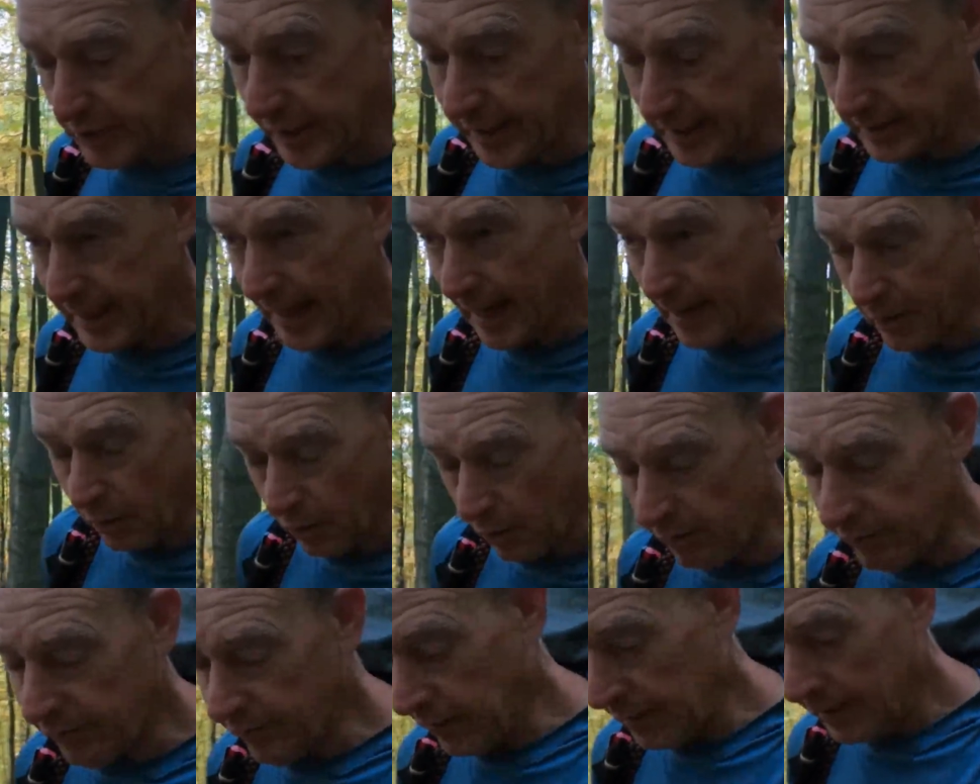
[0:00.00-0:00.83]
say that
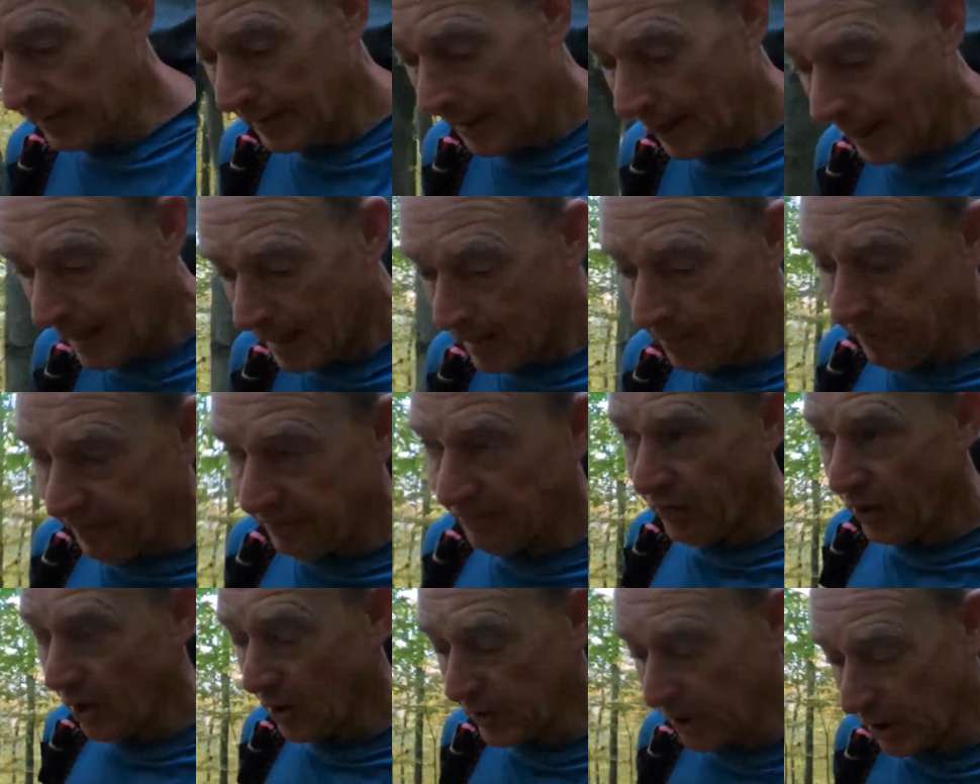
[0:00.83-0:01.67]
of.
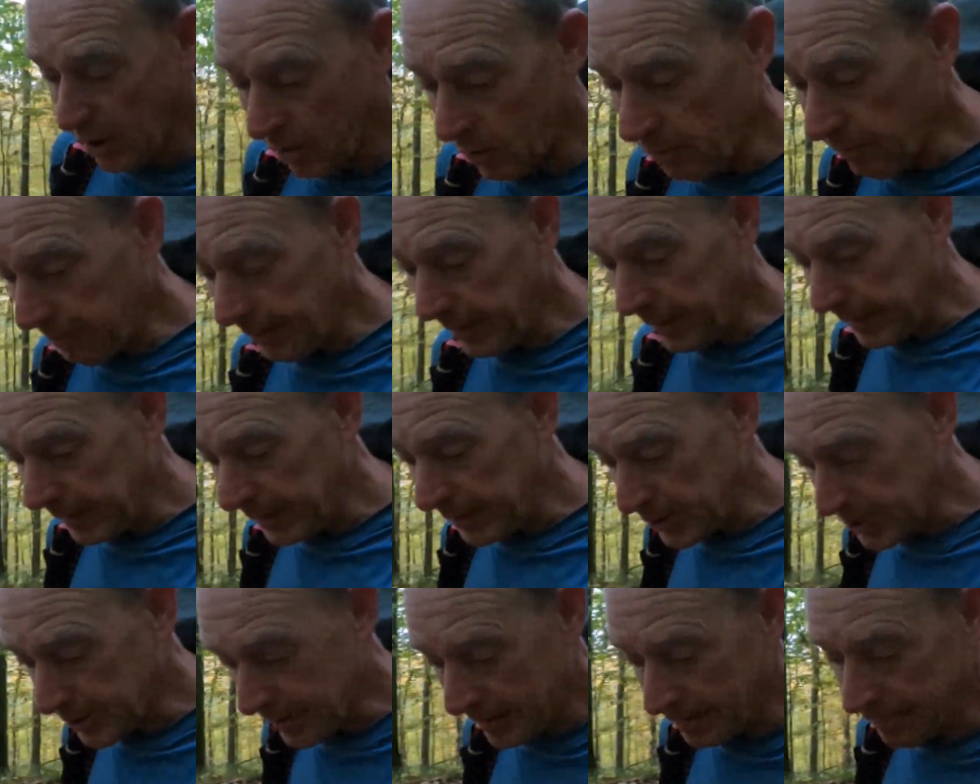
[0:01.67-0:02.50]
Before the Lone
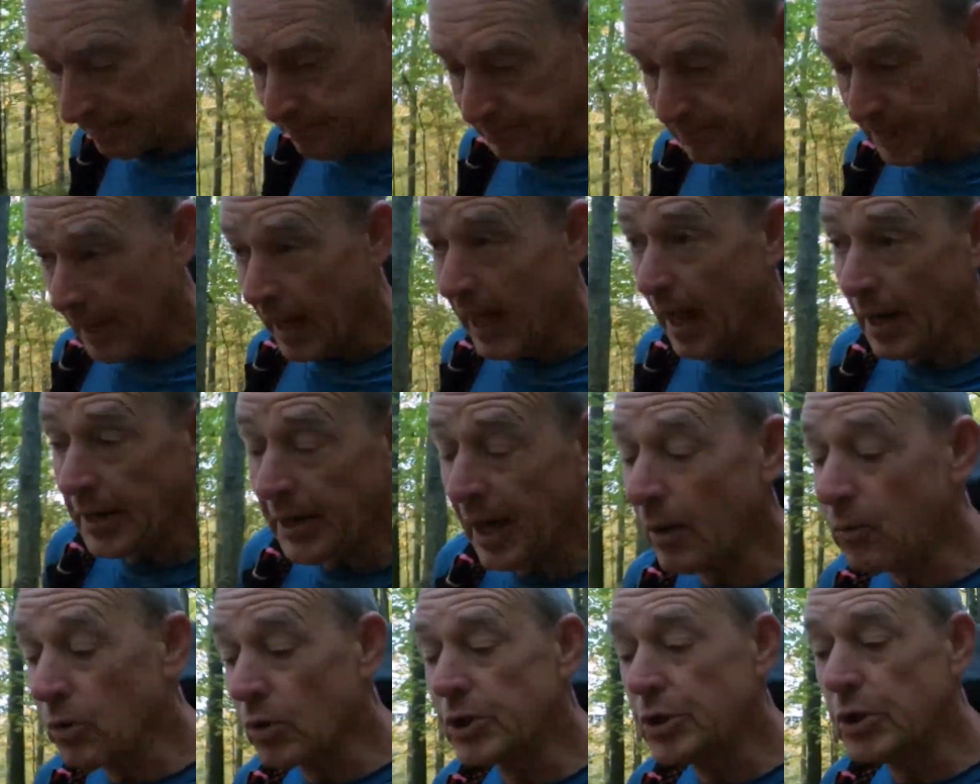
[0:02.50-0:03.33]
Peaks,
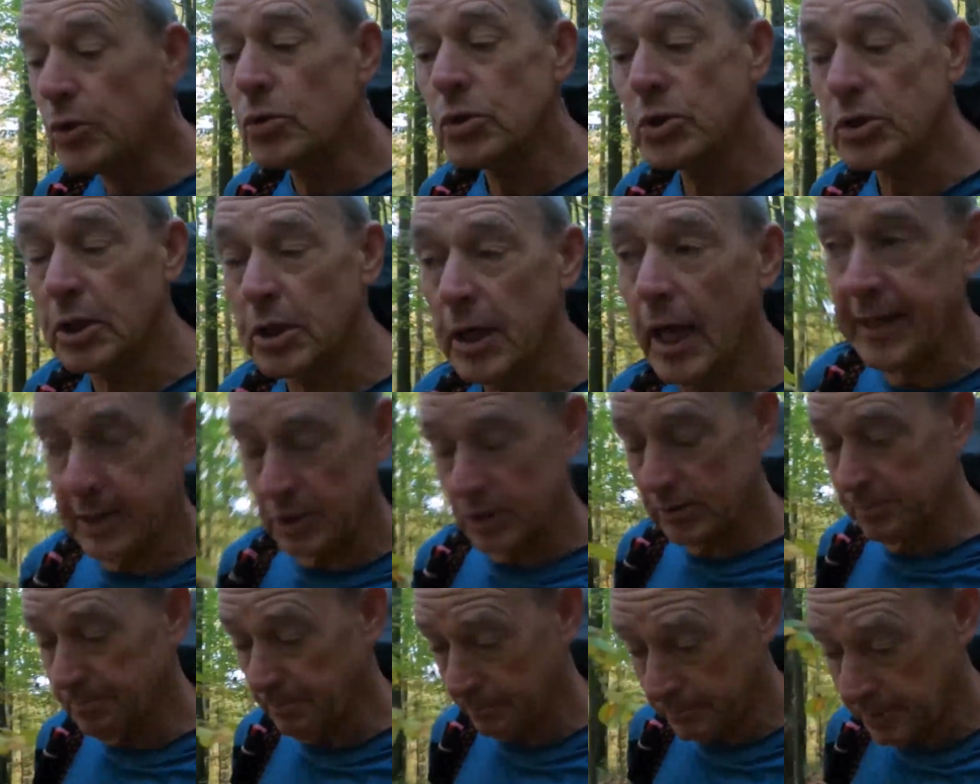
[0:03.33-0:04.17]
and I would use the
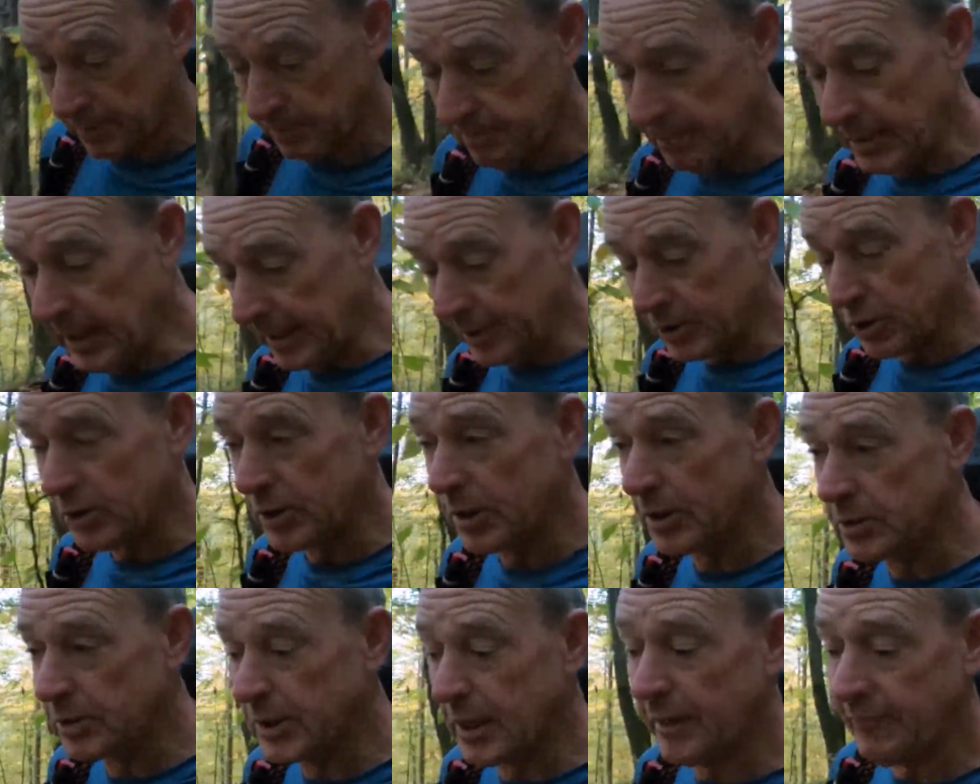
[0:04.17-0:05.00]
next
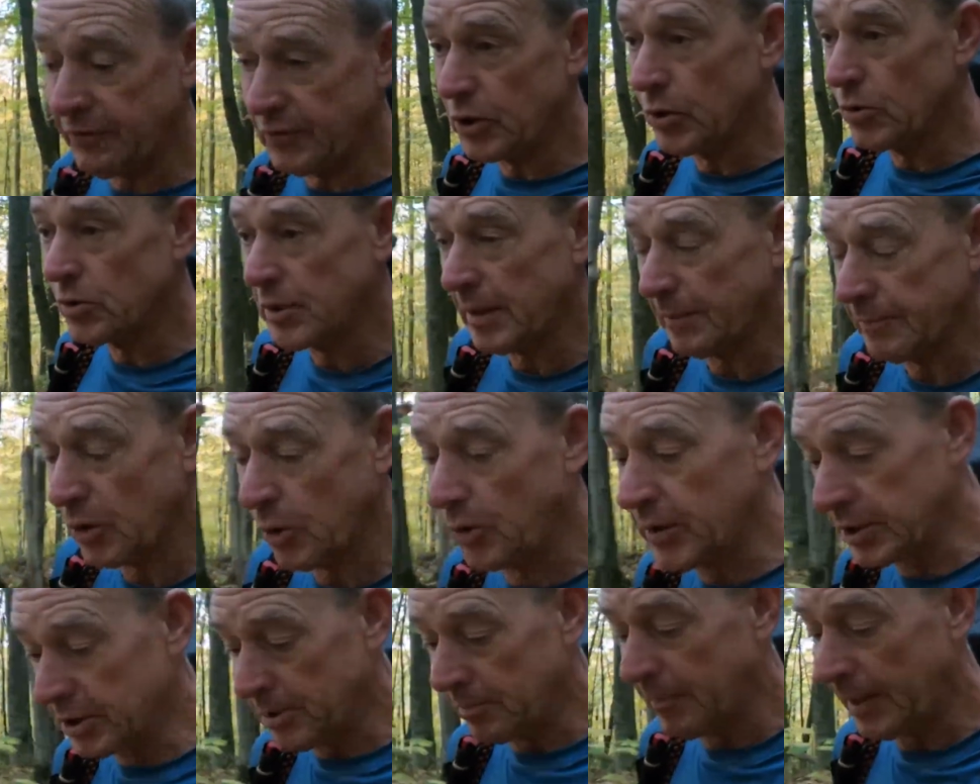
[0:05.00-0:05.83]
set of shoes I'm
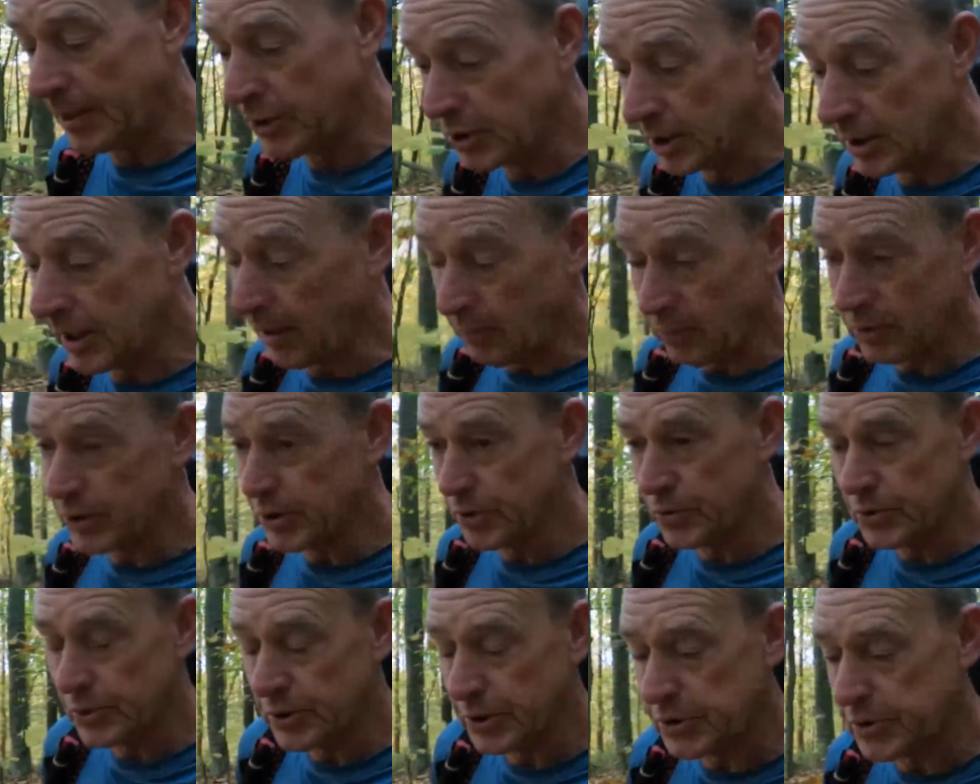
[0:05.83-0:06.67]
going to mention, I
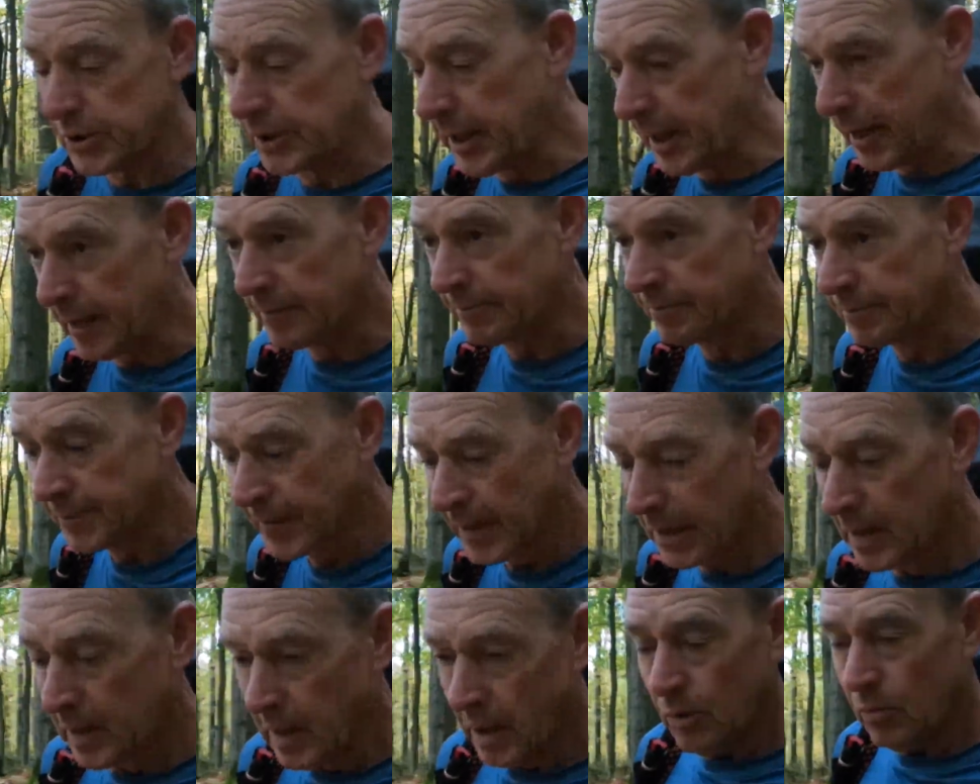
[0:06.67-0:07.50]
would use these again,
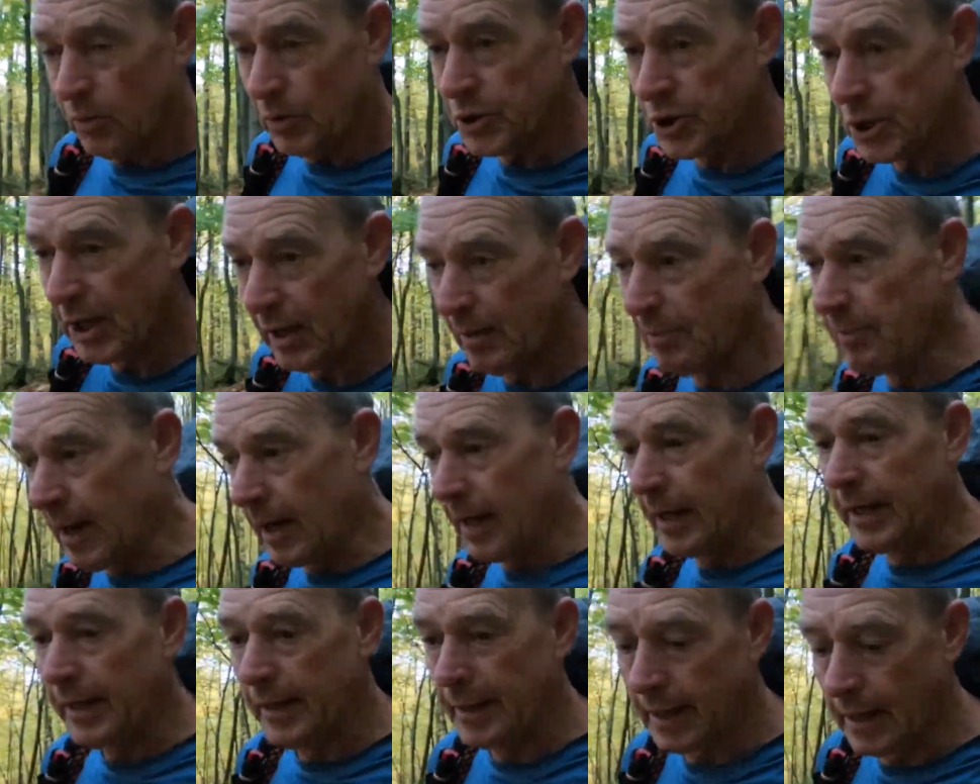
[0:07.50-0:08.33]
which are
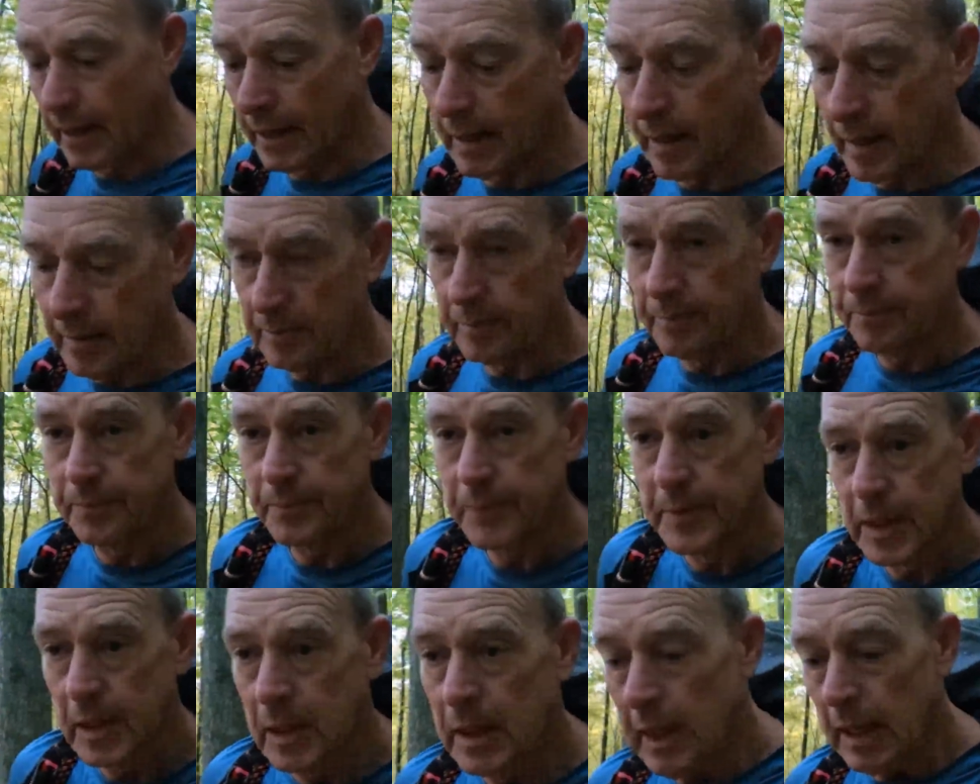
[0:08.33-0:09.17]
my
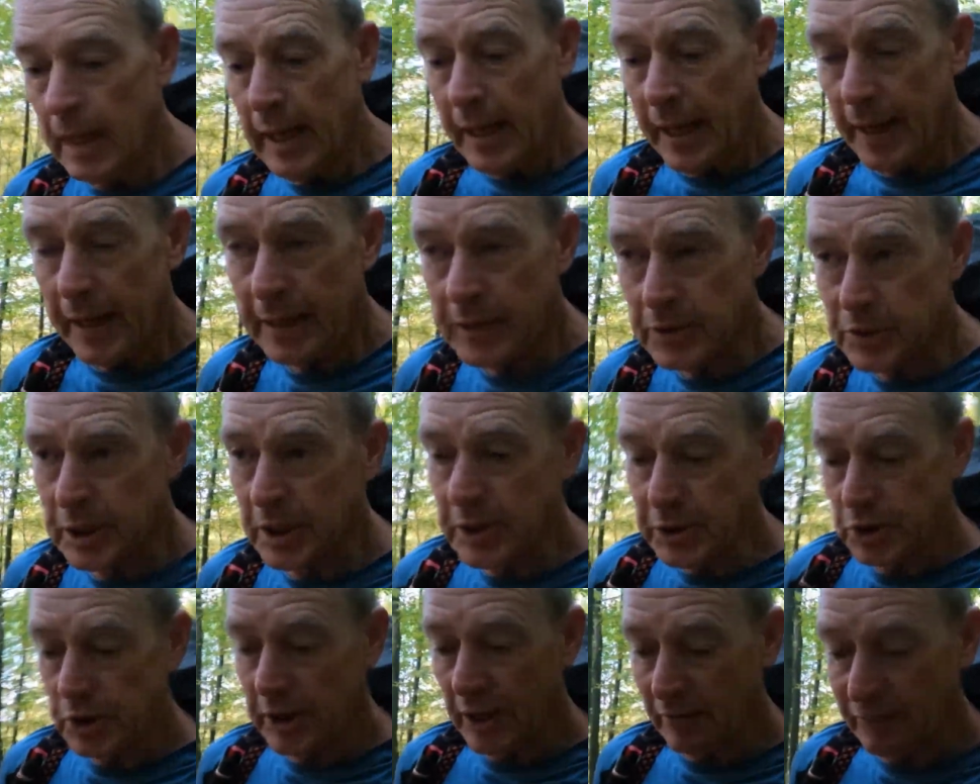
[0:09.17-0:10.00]

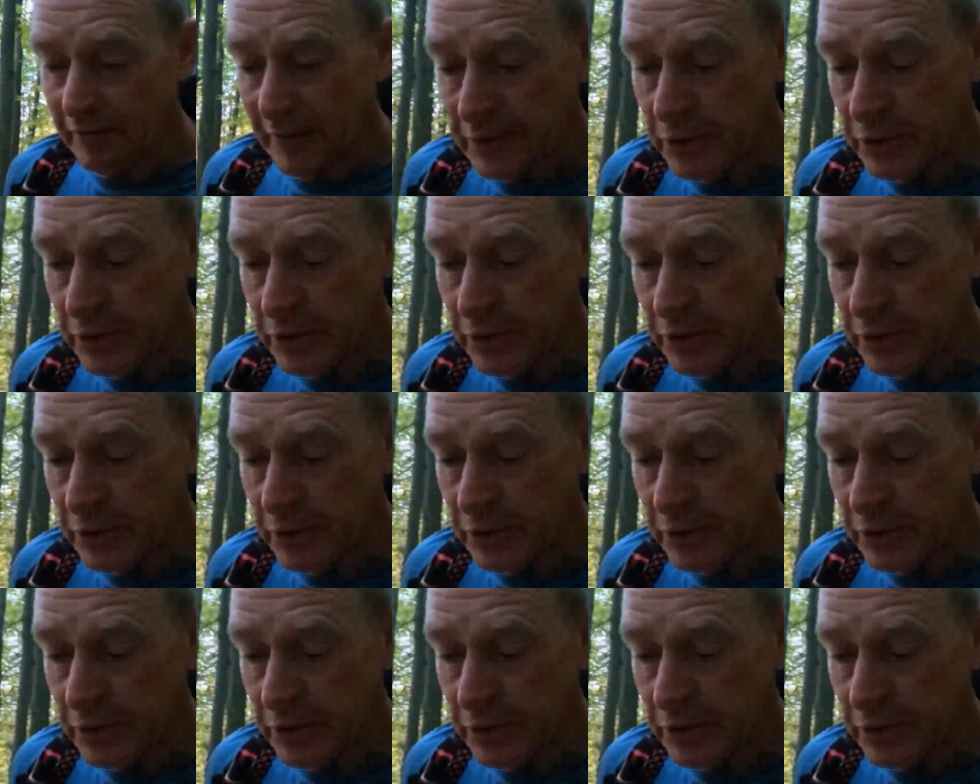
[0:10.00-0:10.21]
ASIC Gel